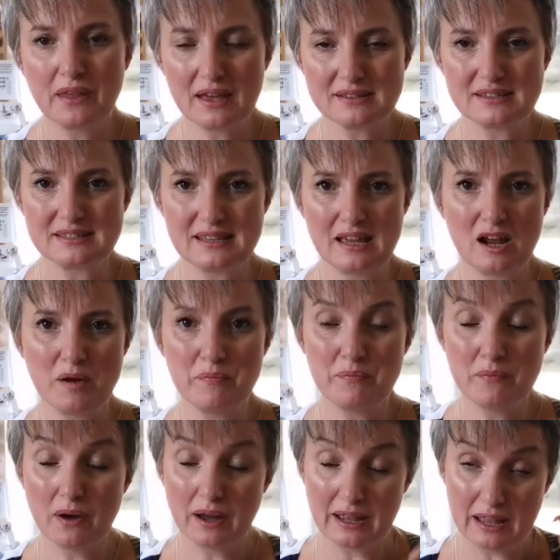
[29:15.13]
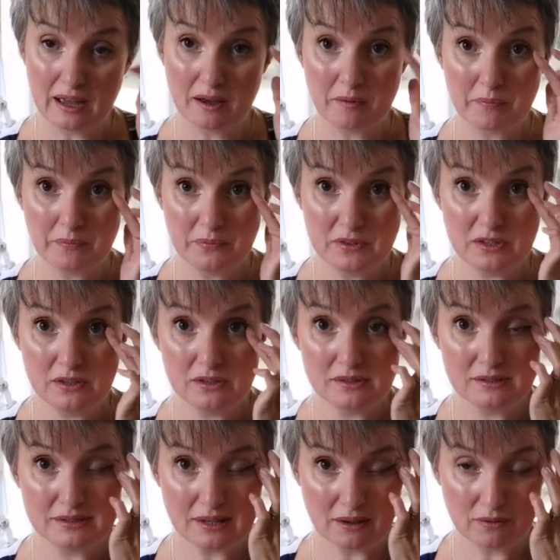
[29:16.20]
as I say, I
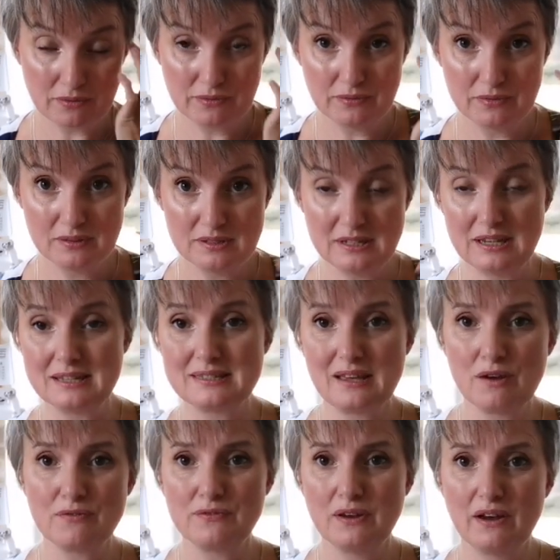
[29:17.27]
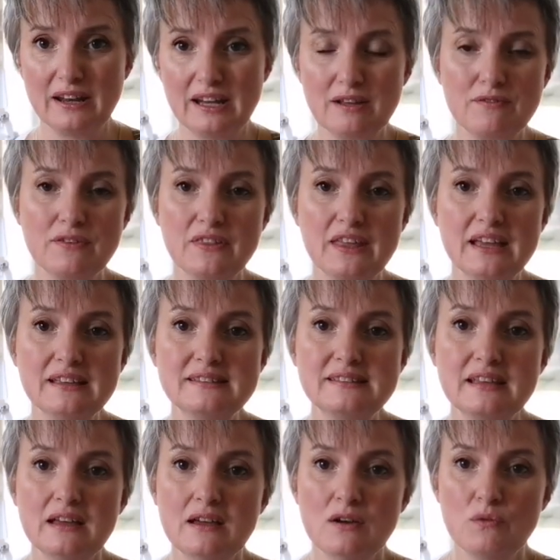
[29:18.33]
did a self lining for
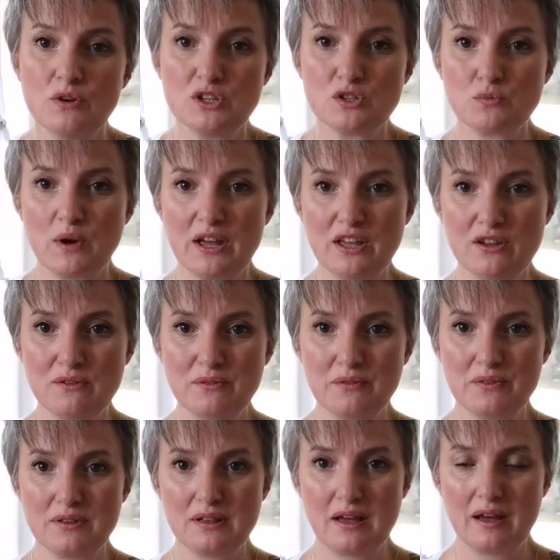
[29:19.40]
this, which is where you